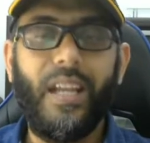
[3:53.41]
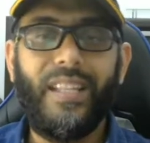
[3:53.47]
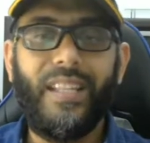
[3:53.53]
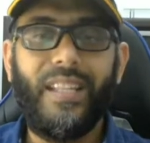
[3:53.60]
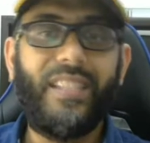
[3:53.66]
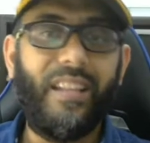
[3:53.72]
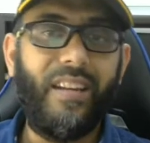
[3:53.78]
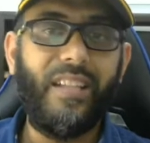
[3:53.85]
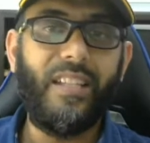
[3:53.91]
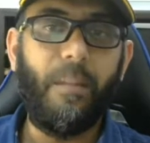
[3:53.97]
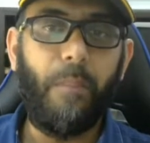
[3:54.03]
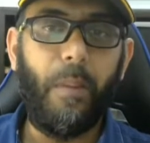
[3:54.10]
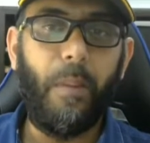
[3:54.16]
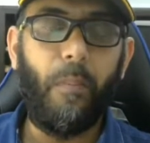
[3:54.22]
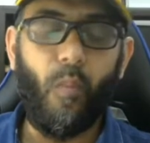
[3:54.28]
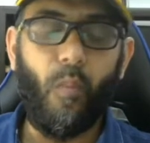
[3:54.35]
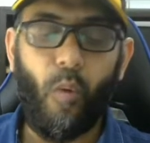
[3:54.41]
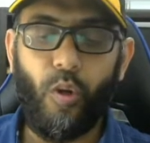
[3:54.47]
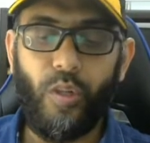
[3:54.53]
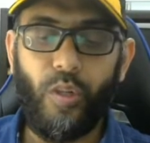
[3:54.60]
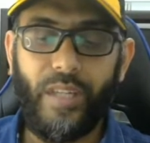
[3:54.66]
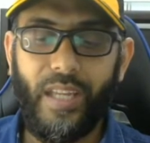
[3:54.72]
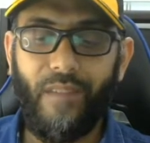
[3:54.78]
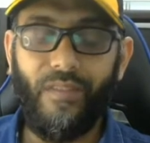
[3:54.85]
That's the reason people want
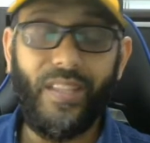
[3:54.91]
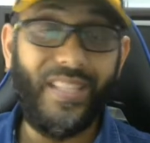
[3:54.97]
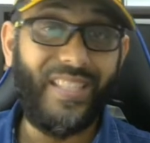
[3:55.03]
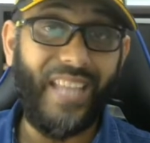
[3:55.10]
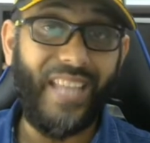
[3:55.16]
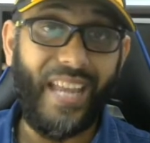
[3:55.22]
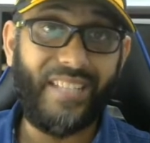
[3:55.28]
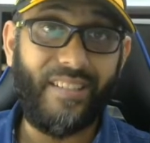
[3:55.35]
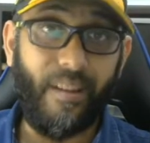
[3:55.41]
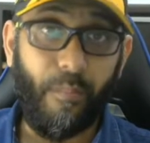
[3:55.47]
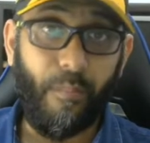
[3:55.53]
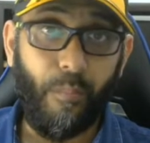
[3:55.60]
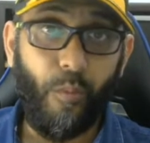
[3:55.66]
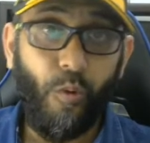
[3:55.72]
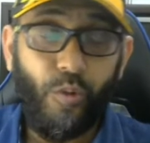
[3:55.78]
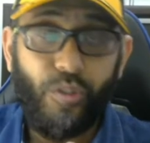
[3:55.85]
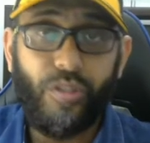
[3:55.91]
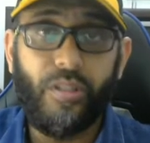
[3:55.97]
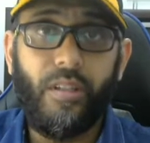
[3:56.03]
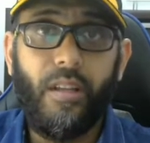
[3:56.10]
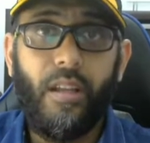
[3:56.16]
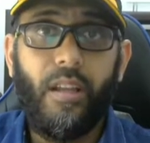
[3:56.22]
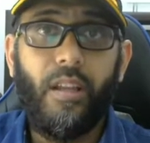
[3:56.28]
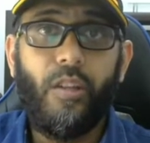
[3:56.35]
to give this extra boost,
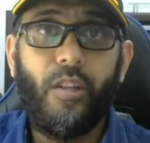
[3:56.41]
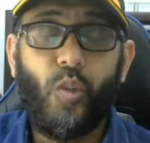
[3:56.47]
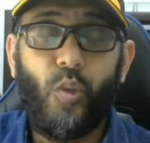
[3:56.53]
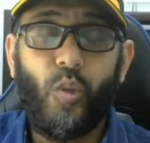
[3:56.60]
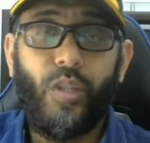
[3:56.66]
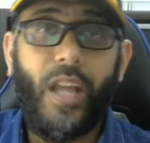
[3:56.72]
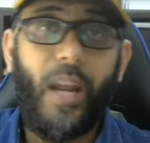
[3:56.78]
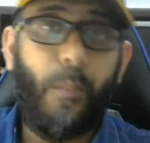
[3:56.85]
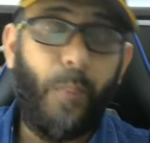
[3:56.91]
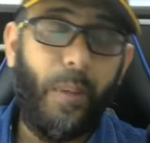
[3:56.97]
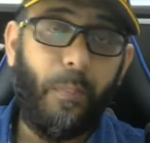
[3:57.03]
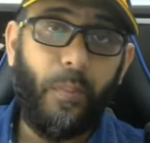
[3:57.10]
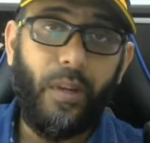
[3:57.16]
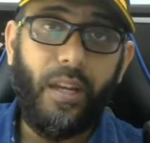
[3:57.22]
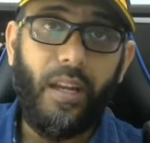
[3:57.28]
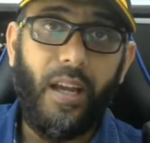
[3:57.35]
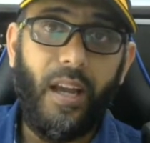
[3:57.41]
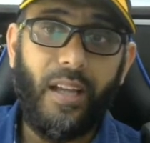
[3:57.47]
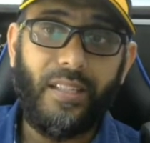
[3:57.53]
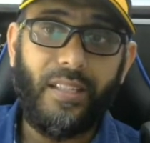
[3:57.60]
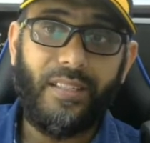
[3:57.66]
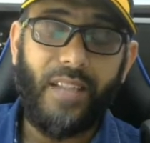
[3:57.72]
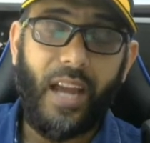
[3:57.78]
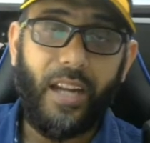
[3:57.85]
so that people
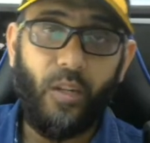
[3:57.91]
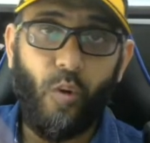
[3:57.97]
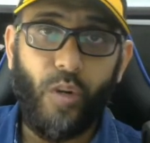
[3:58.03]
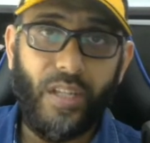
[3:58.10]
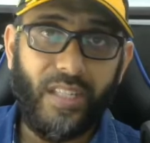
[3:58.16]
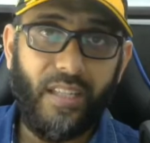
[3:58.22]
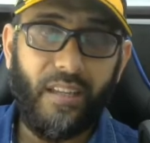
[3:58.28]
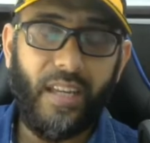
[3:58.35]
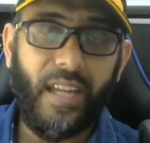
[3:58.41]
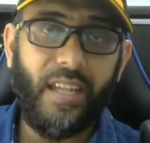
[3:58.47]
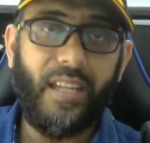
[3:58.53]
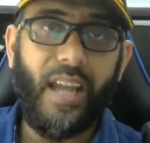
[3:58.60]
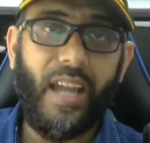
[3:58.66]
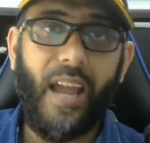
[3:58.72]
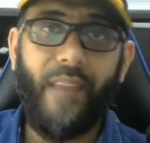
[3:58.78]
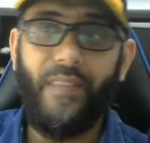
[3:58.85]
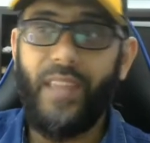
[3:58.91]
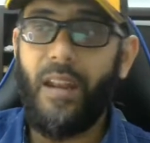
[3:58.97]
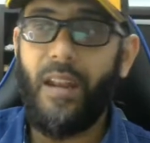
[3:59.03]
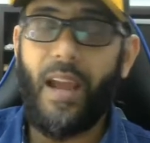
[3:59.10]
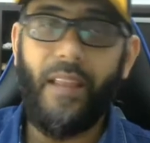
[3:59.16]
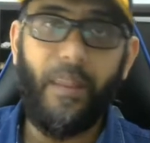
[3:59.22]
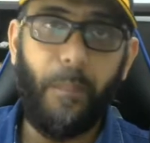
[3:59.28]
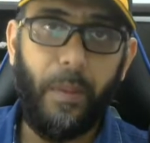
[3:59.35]
start noticing it and
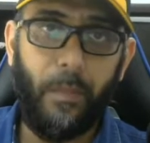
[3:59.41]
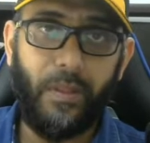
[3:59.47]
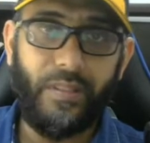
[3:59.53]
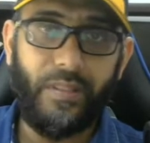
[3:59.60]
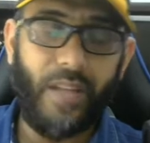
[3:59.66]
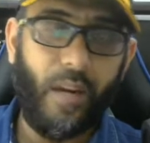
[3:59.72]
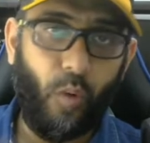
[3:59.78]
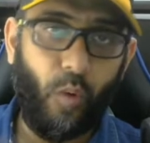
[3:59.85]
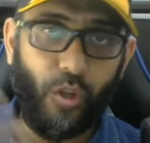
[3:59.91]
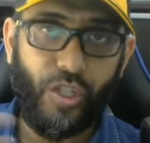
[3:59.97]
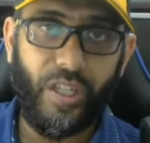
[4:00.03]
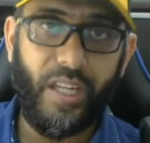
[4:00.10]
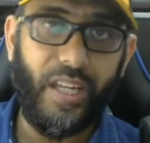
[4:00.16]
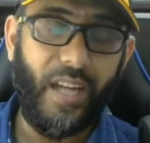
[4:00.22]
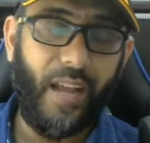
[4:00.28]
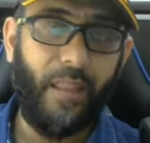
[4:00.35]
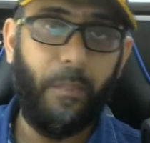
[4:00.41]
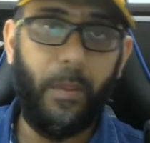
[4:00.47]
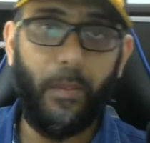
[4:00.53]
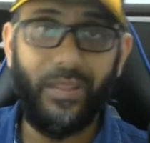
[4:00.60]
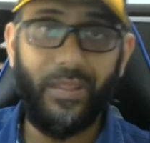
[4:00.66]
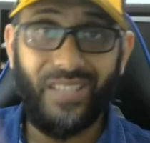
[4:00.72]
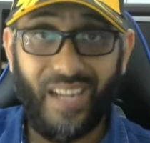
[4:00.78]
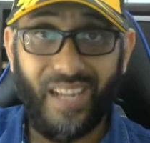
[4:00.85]
then other people start watching it, other
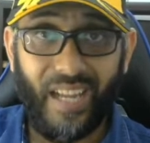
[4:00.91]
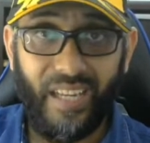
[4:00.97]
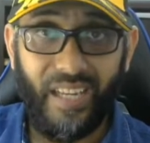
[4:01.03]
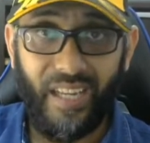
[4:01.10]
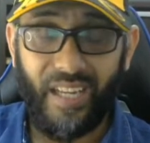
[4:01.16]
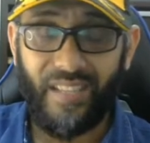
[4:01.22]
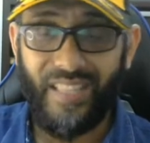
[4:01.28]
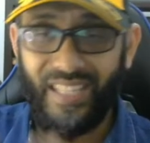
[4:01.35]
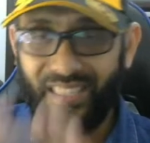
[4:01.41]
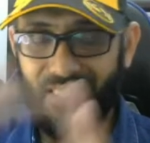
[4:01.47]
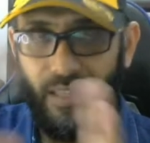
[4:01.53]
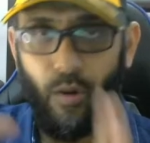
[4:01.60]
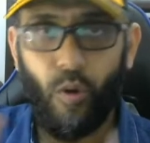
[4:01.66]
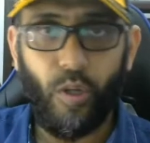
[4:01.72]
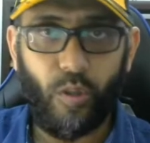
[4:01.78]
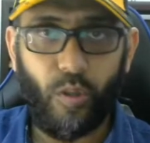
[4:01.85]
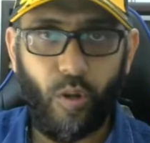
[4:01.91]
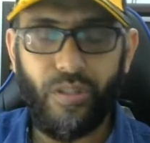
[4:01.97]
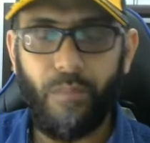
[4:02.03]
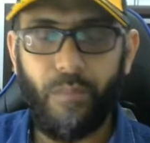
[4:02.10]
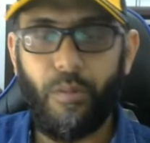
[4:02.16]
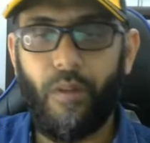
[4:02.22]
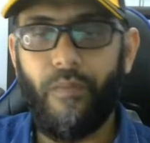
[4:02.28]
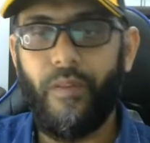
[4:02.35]
people start liking it. That's the whole
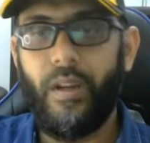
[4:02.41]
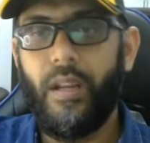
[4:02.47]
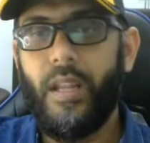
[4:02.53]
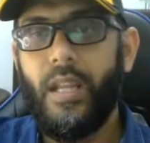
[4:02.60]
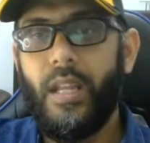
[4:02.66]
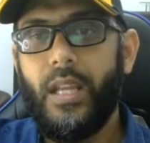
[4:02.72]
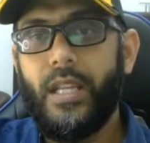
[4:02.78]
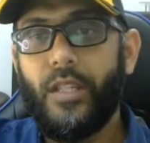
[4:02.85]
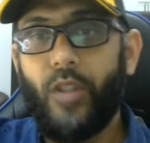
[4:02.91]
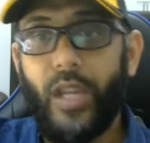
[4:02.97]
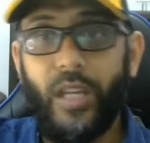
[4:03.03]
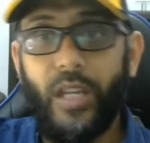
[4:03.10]
concept of it. So in